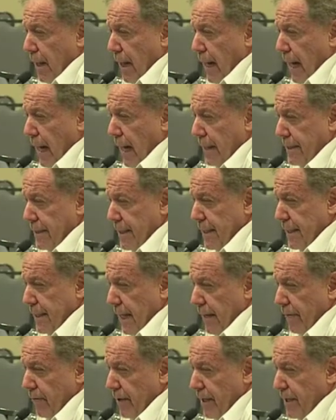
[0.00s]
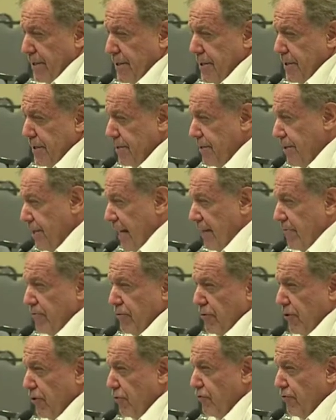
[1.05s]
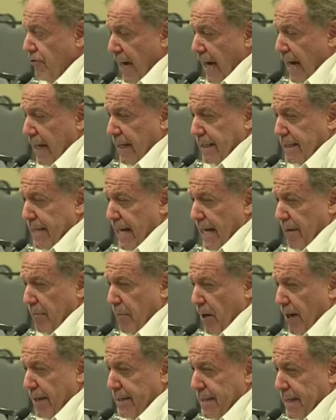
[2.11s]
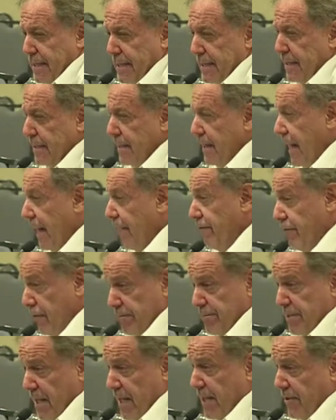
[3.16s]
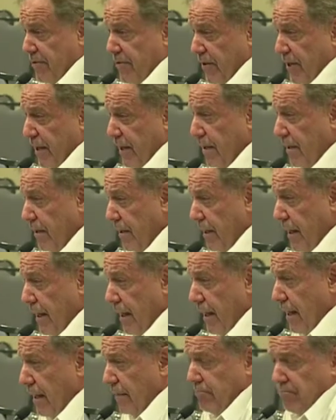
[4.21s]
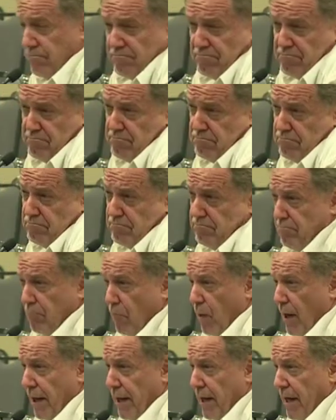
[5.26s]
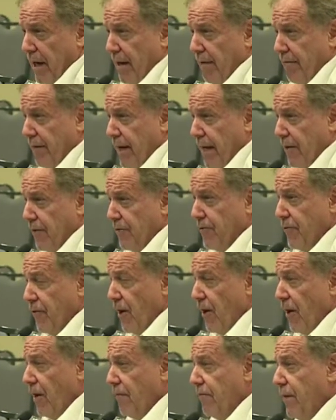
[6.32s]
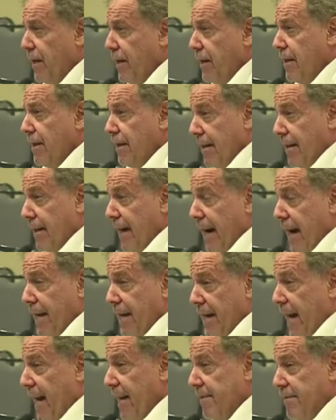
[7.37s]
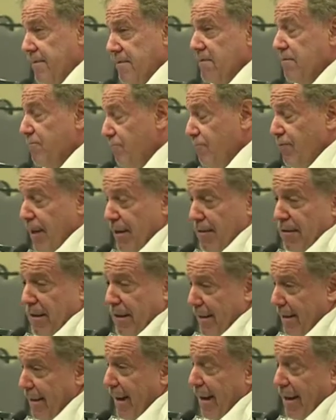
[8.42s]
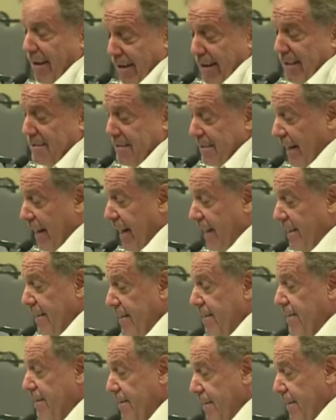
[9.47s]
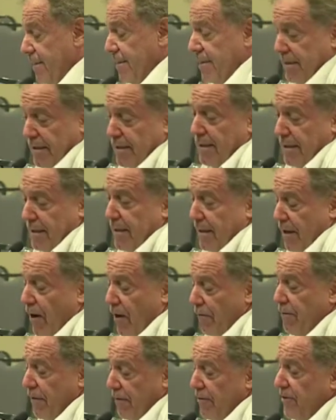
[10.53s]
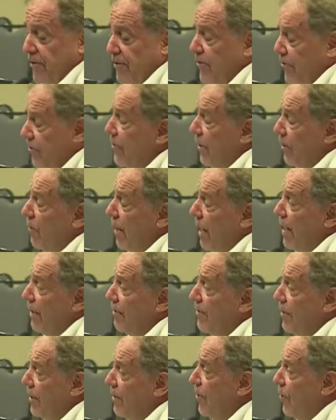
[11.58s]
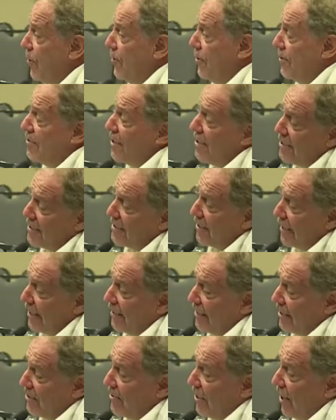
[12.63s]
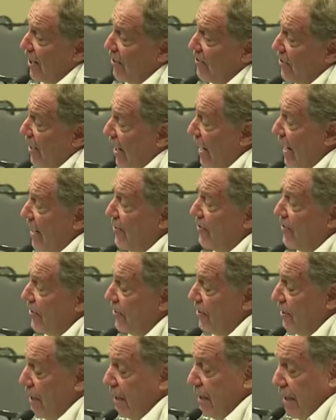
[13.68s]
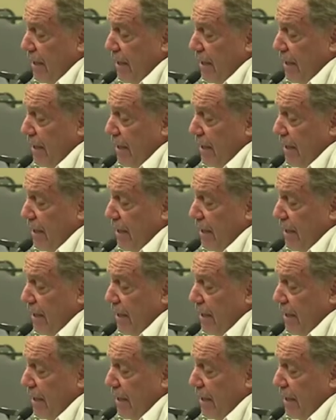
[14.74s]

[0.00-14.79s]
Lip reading: It's in that region, central Australia, Tanami Desert, in from Tea Tree, 1.5 hours drive. Again, very isolated, and often this is the way of the Northern Territory, this isolation.